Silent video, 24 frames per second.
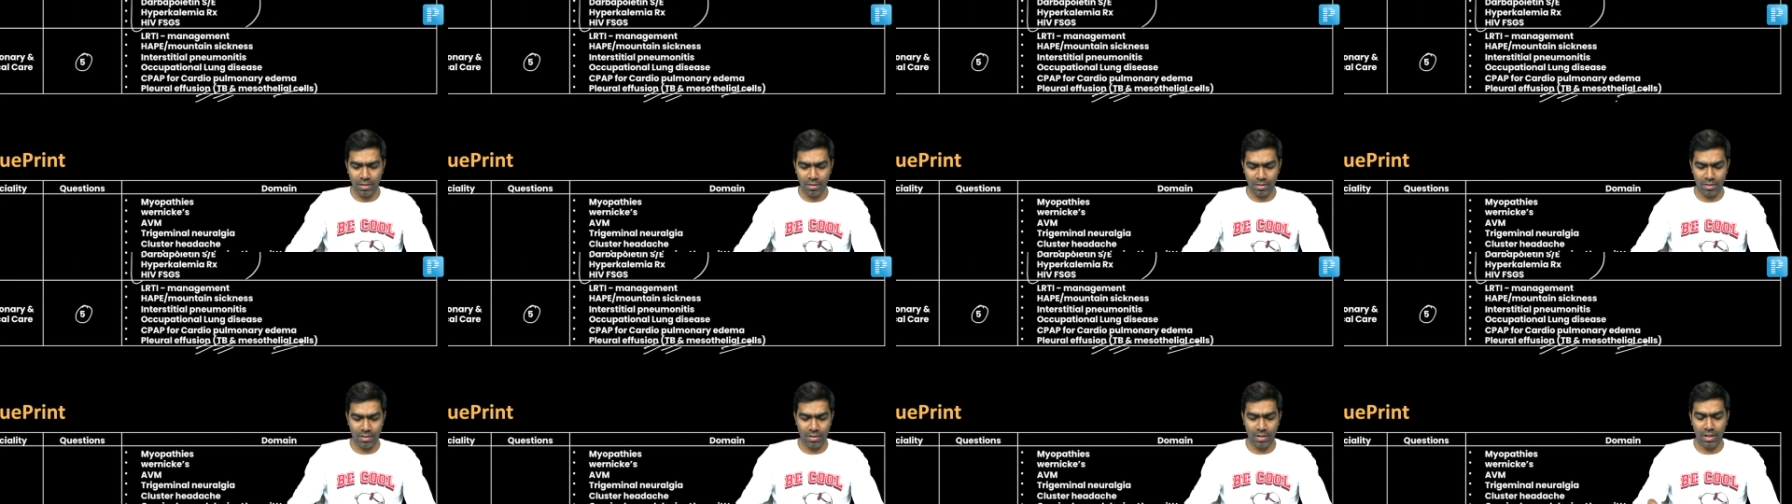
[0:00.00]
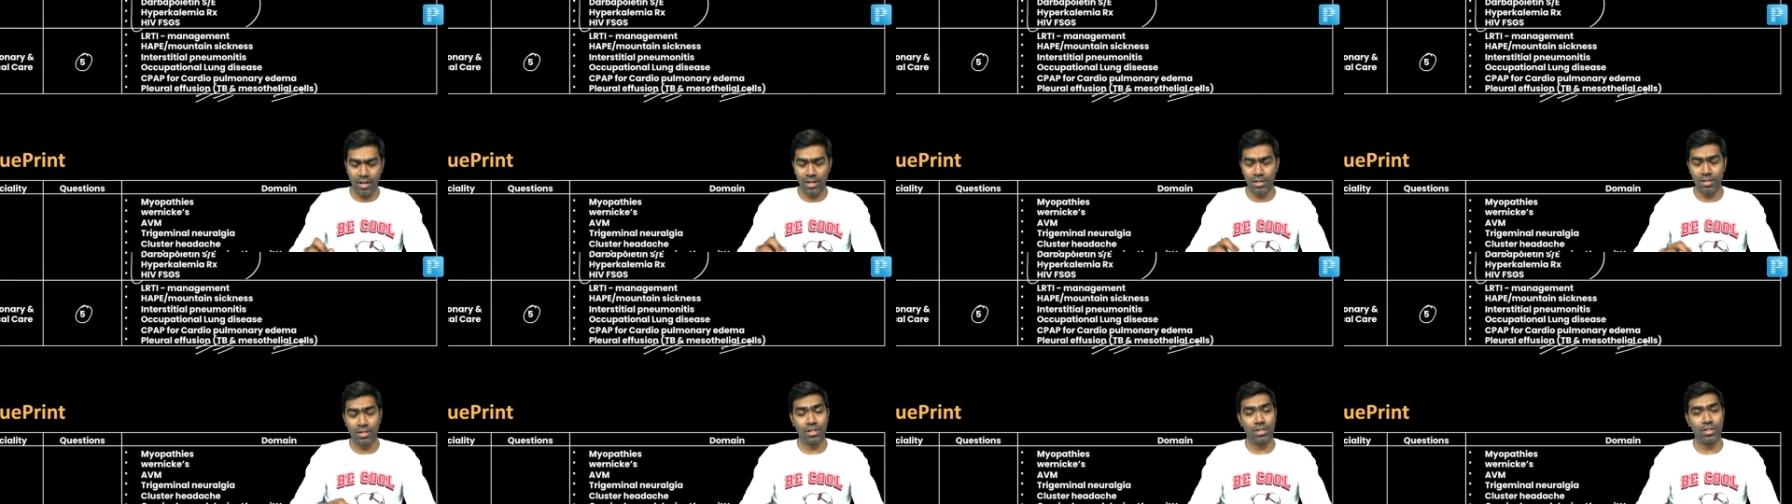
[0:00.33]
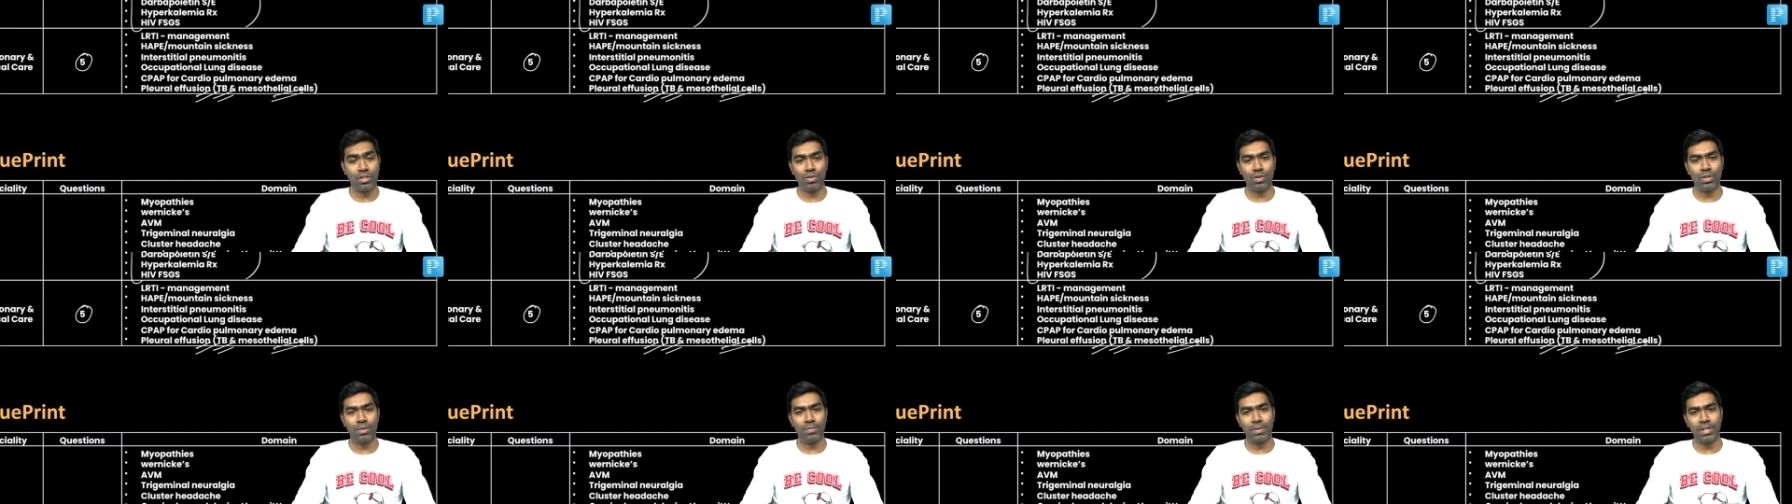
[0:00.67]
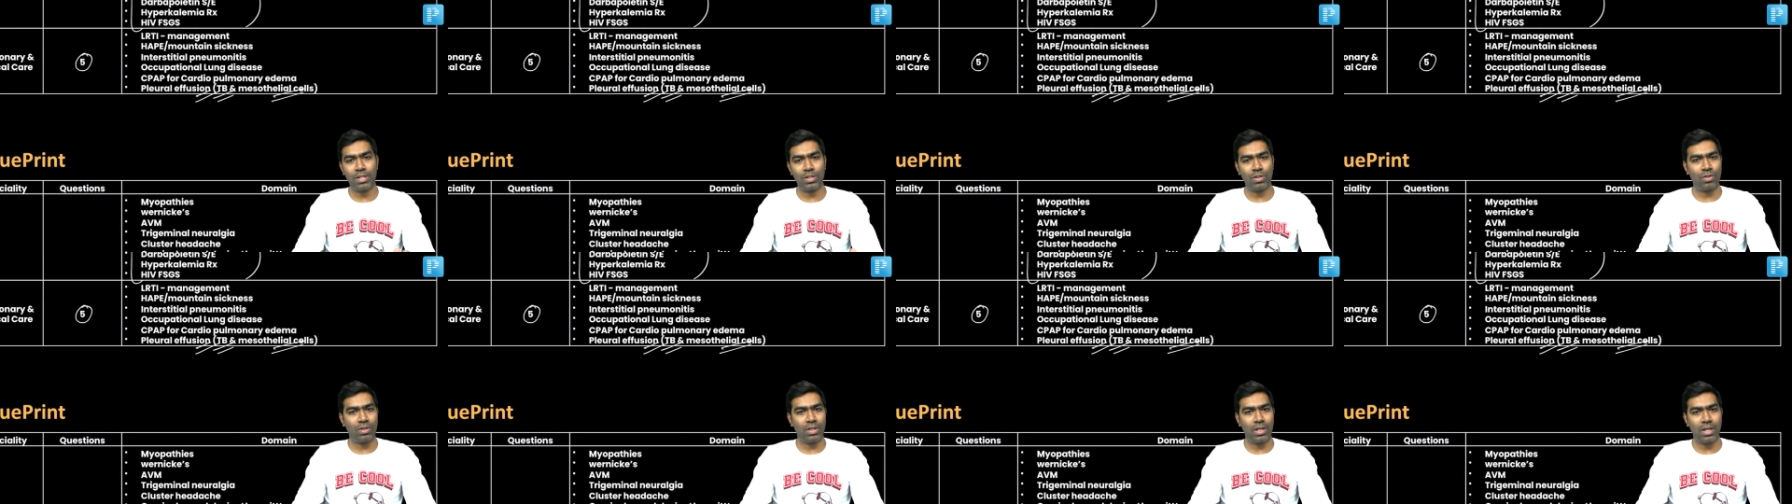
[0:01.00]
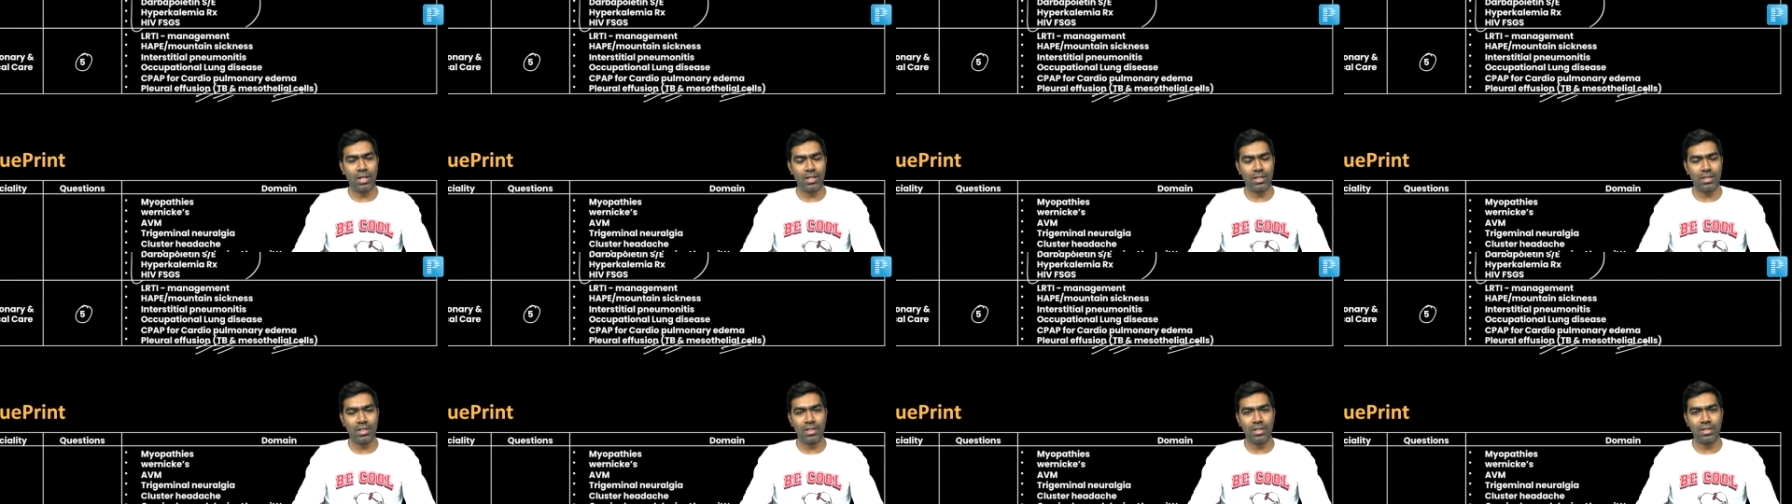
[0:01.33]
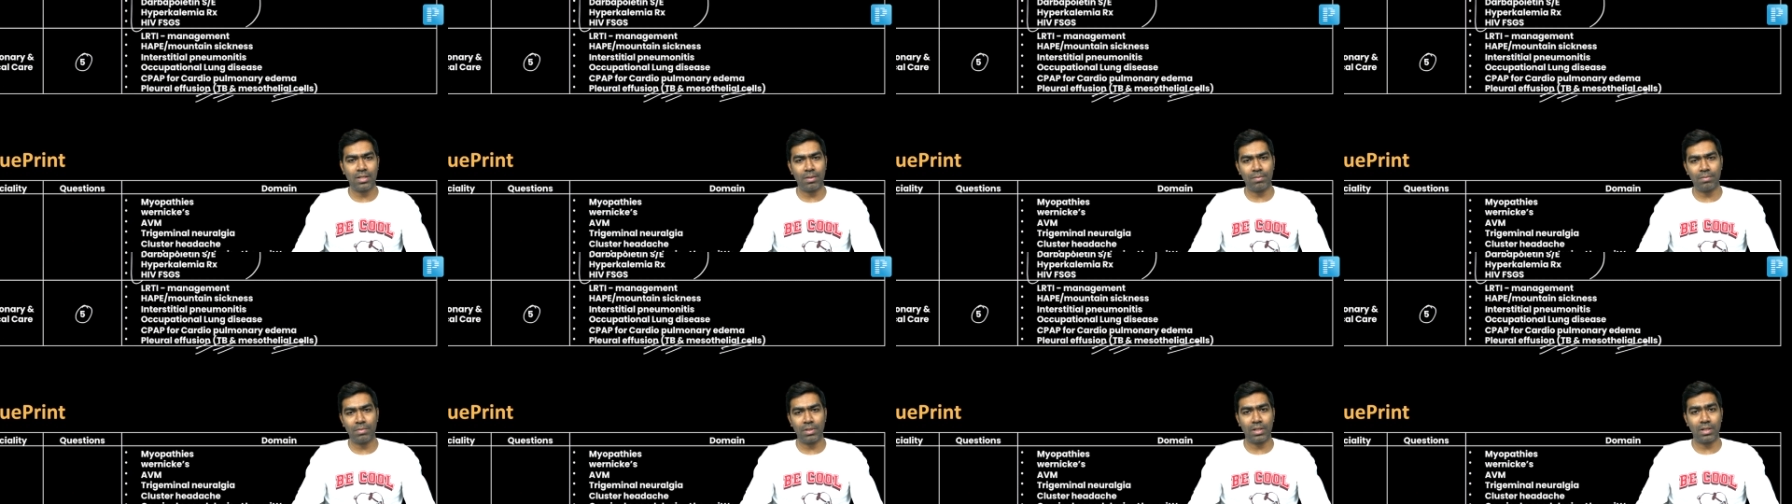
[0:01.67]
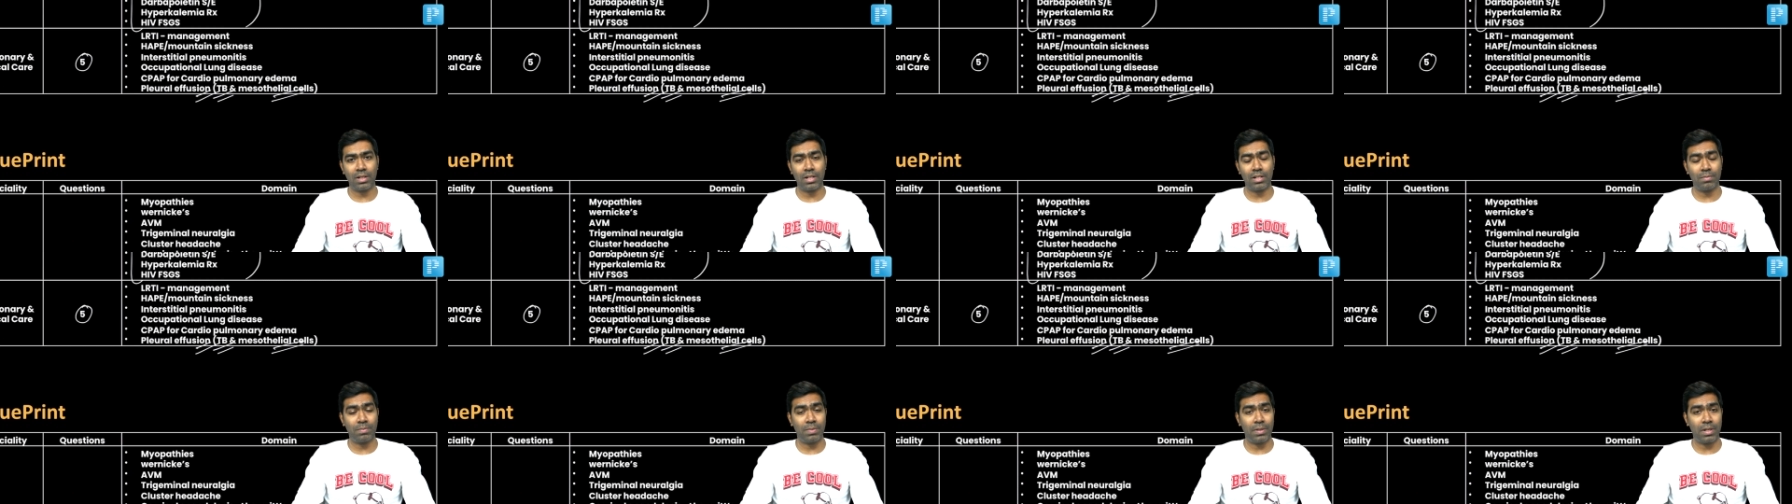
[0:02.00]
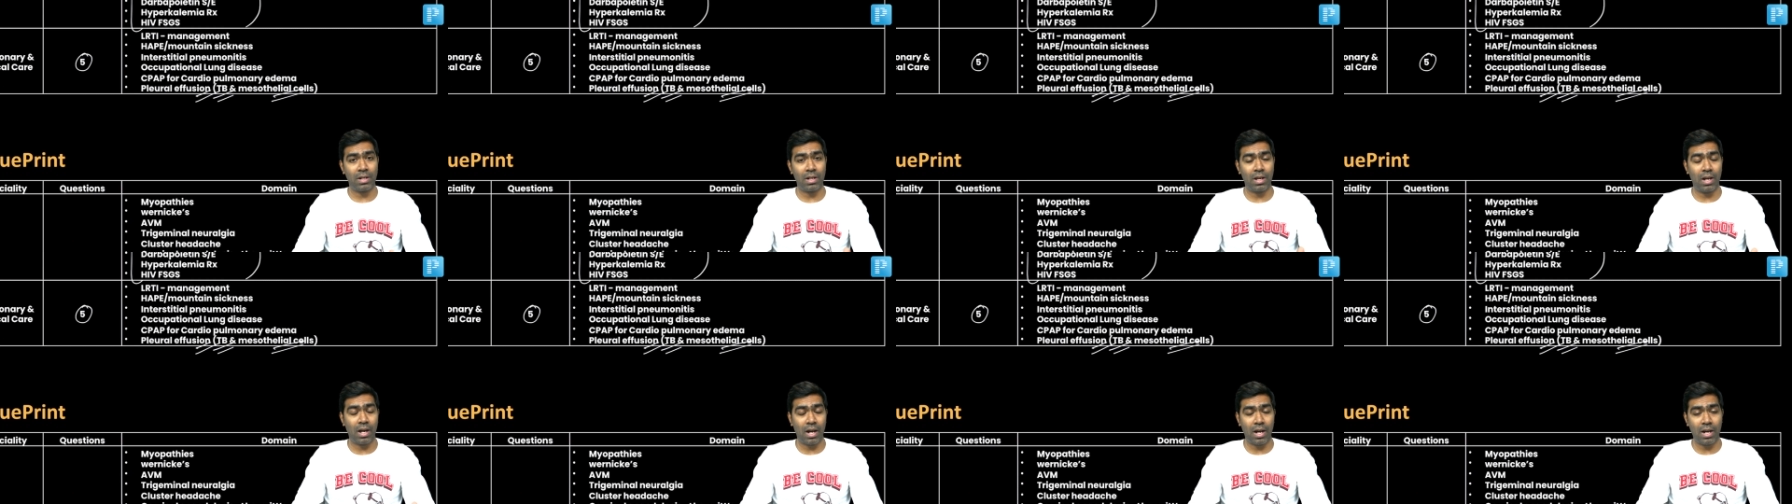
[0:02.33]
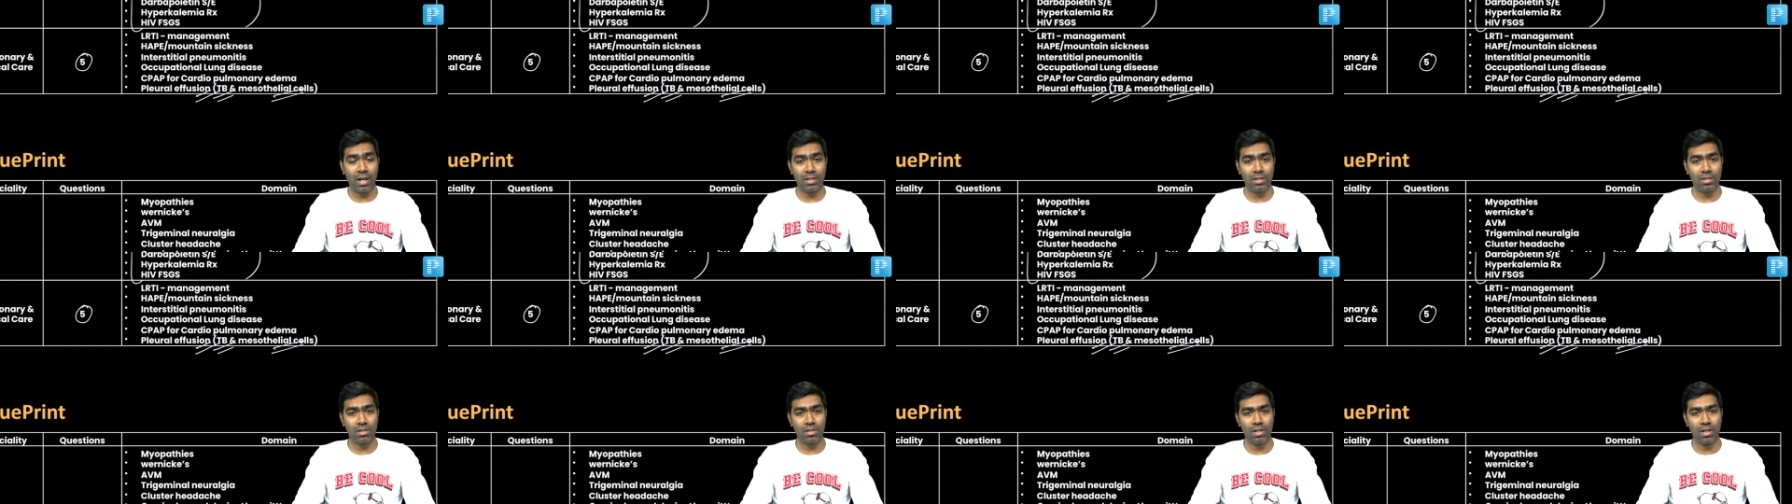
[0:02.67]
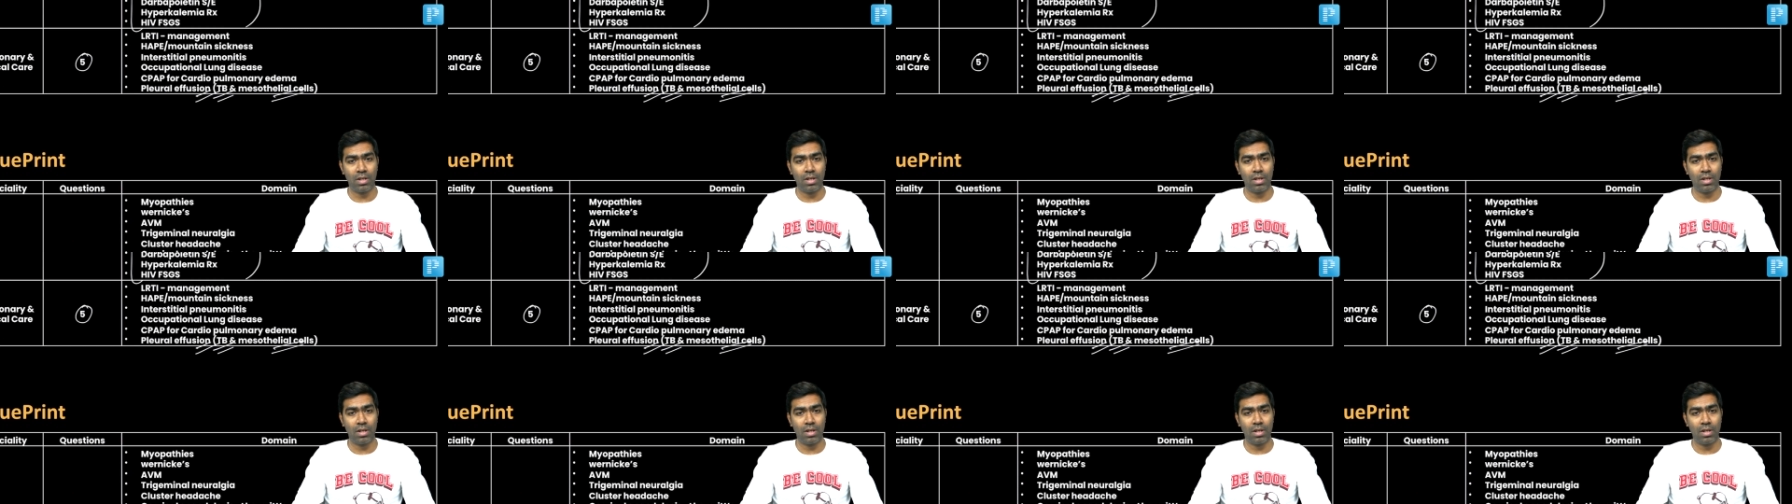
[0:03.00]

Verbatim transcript: relation to the mesothelial cells is something that's been asked